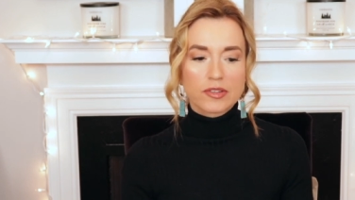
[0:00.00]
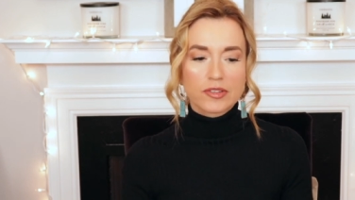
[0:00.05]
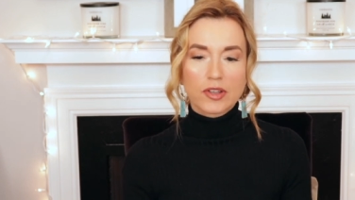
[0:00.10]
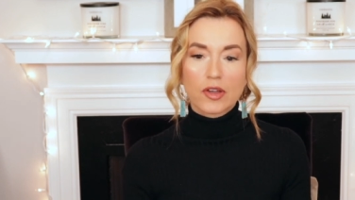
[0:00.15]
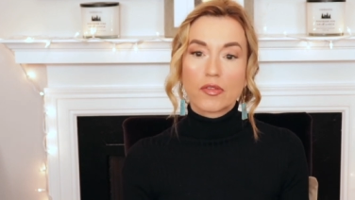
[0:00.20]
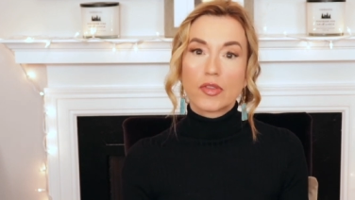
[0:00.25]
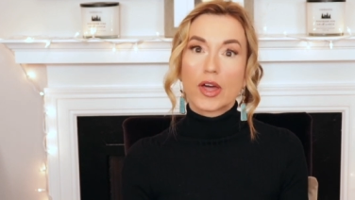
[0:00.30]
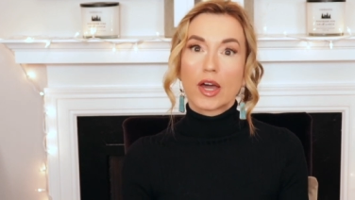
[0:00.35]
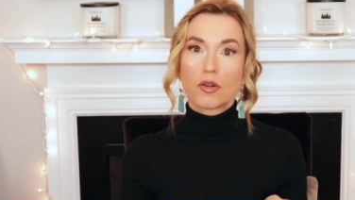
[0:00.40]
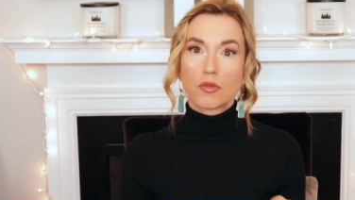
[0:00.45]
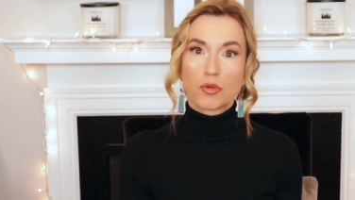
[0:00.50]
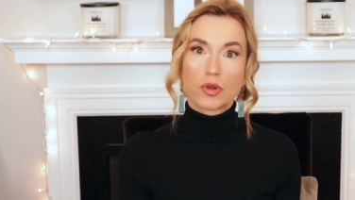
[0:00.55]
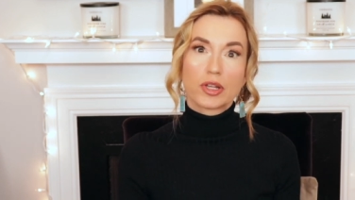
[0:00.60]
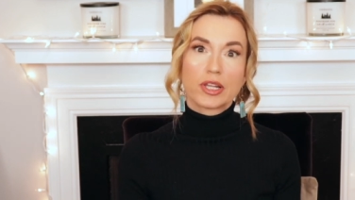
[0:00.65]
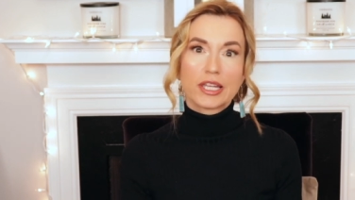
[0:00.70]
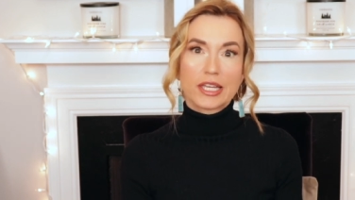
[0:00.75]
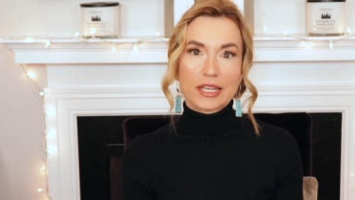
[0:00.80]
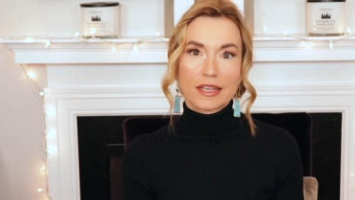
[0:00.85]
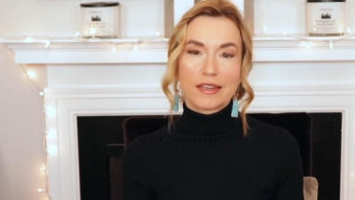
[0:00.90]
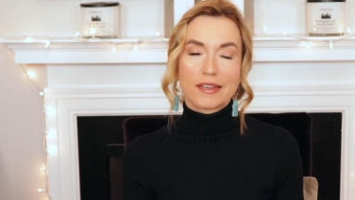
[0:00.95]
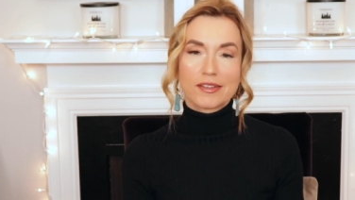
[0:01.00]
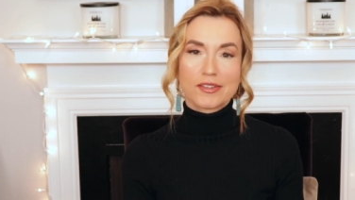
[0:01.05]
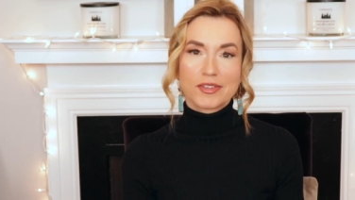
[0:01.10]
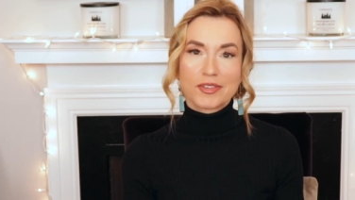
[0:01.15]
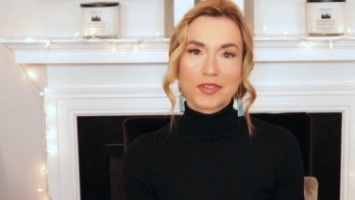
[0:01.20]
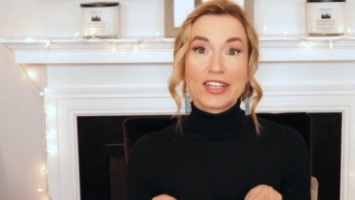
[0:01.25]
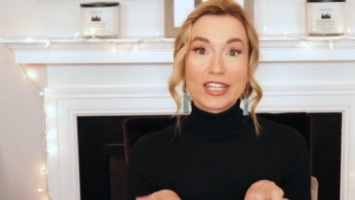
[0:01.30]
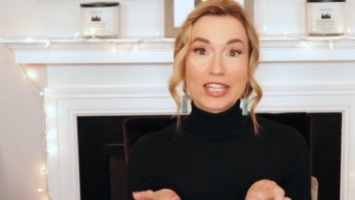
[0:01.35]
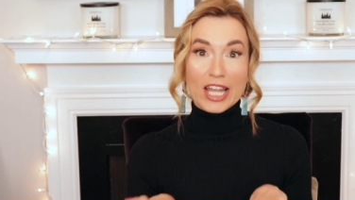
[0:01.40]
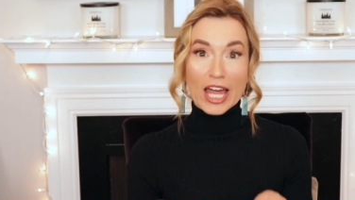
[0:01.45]
So that really
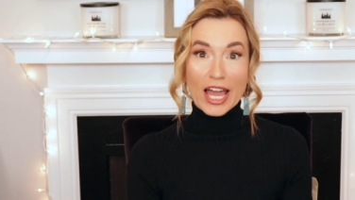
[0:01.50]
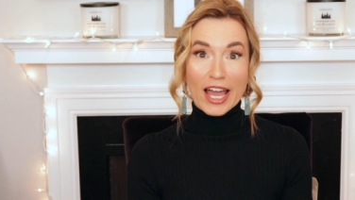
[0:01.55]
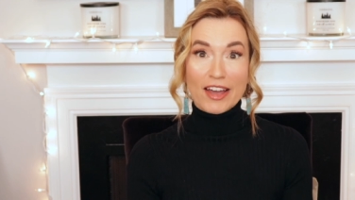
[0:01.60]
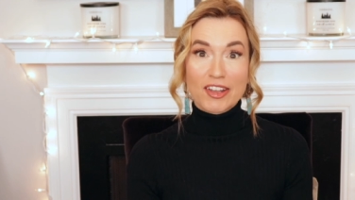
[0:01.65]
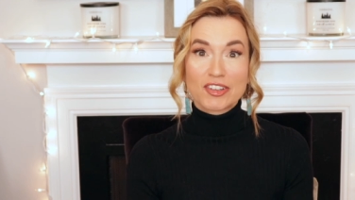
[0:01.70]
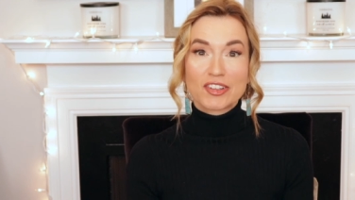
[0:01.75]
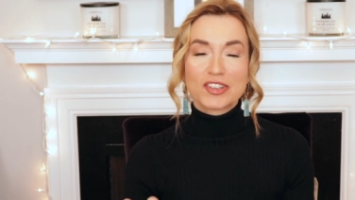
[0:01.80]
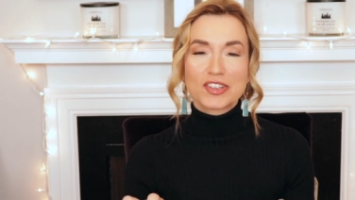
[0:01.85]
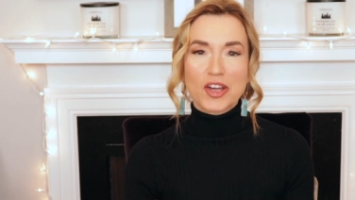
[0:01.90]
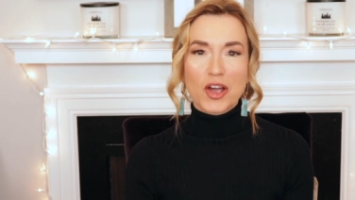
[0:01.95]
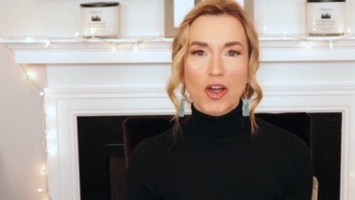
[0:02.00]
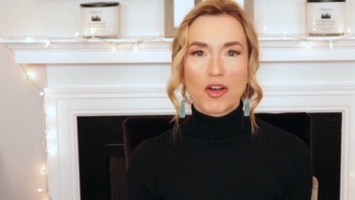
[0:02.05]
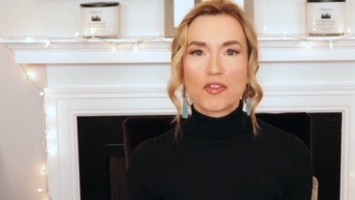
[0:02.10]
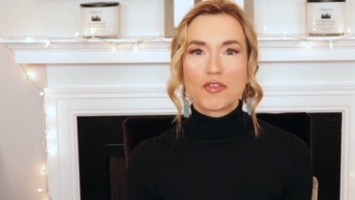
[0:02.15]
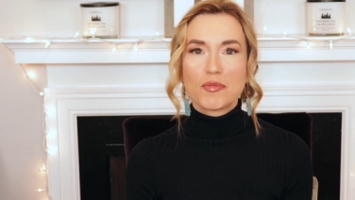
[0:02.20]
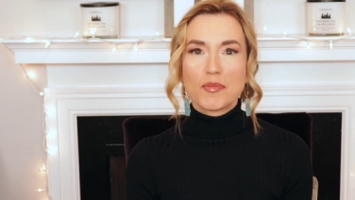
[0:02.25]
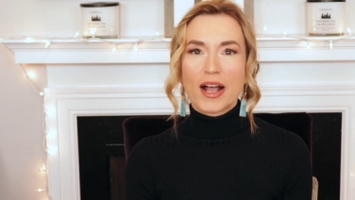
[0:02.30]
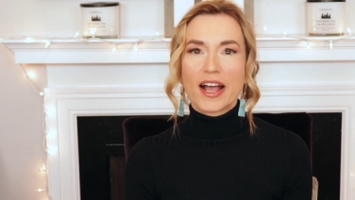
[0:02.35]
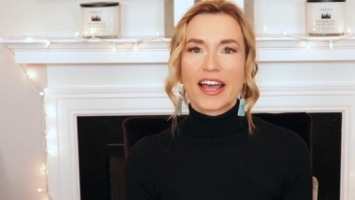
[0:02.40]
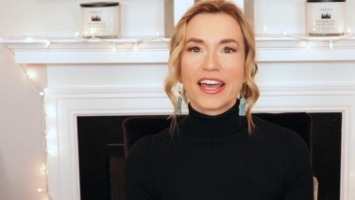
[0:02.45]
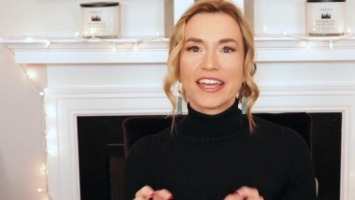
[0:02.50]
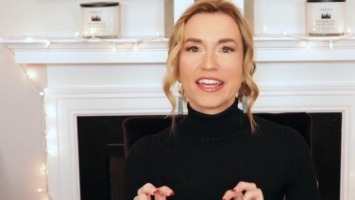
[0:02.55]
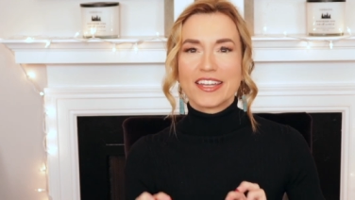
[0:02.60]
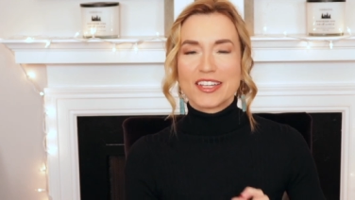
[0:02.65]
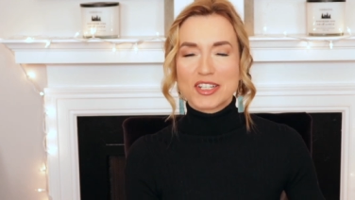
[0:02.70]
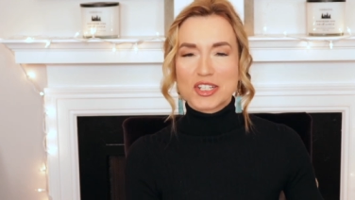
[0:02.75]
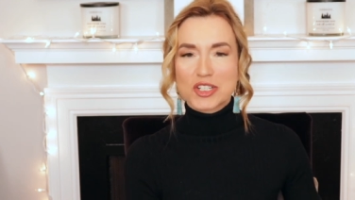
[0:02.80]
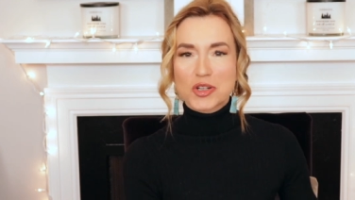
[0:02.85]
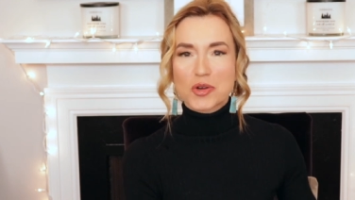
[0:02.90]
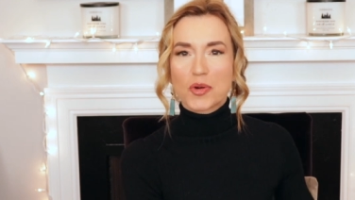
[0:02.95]
is the last of
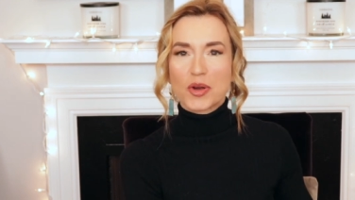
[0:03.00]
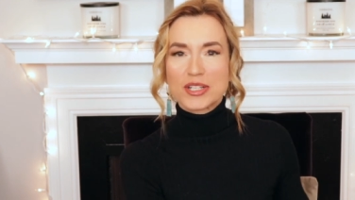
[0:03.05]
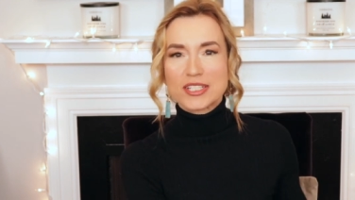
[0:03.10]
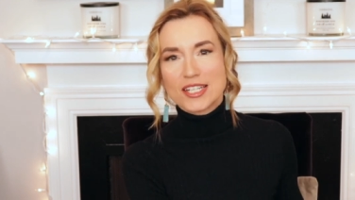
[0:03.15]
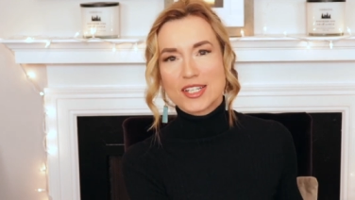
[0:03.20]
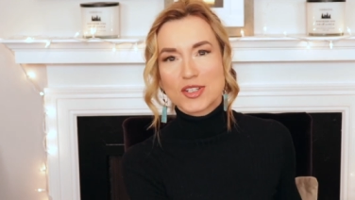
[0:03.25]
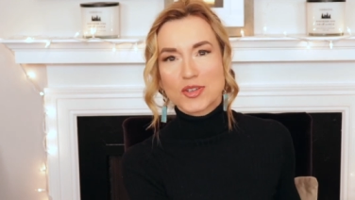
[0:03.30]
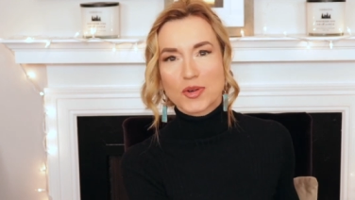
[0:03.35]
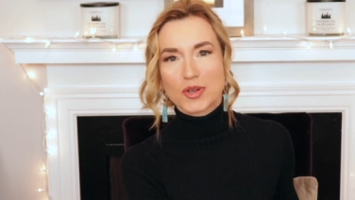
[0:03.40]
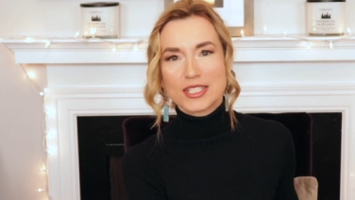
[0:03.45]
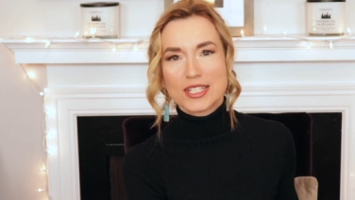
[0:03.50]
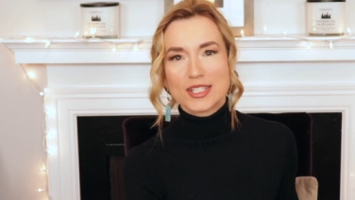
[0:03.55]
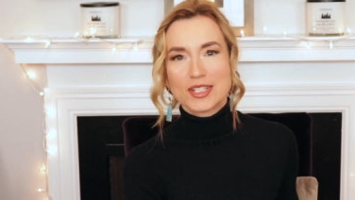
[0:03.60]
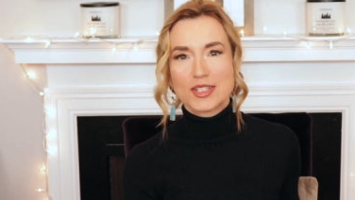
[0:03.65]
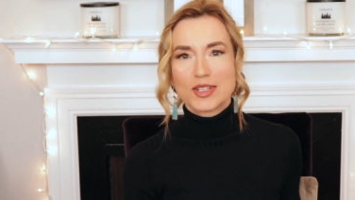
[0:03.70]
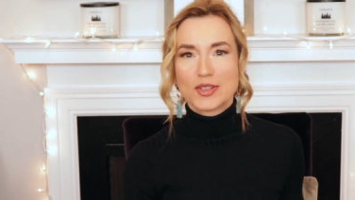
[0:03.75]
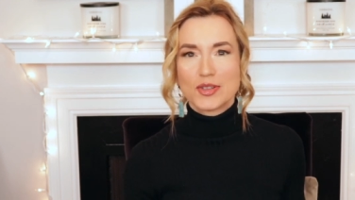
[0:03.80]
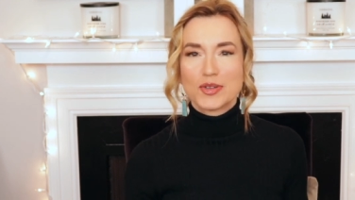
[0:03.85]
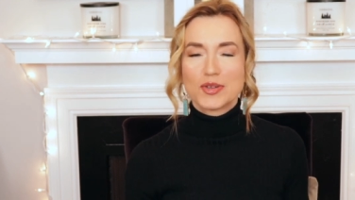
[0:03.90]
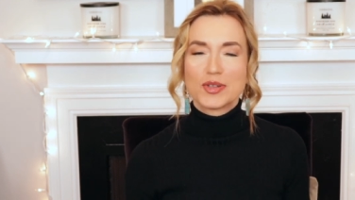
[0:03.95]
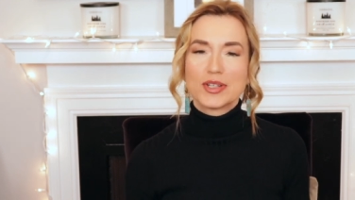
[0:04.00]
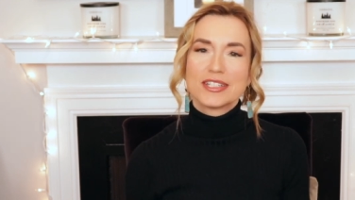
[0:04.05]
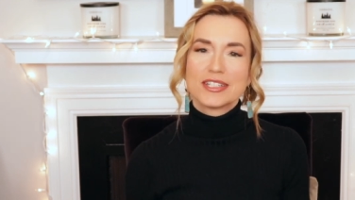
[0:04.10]
my 2022